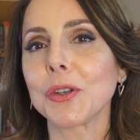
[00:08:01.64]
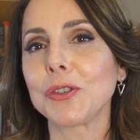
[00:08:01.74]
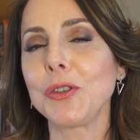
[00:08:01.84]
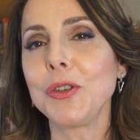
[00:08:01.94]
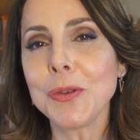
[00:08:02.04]
or
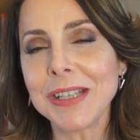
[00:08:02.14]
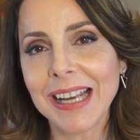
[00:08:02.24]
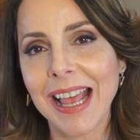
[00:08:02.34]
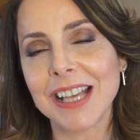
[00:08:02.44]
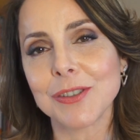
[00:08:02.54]
to
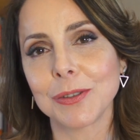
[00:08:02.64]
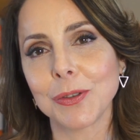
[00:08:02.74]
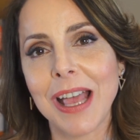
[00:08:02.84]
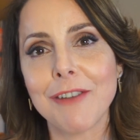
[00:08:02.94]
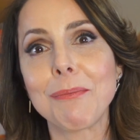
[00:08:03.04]
utilize or
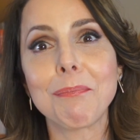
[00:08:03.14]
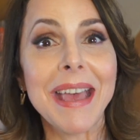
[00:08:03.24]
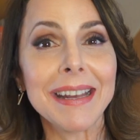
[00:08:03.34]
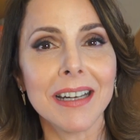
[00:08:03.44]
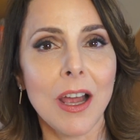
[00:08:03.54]
to have
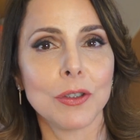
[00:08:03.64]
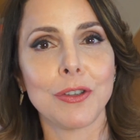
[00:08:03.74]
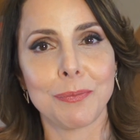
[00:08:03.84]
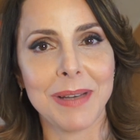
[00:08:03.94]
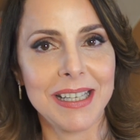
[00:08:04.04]
better
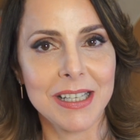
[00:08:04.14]
out-of-body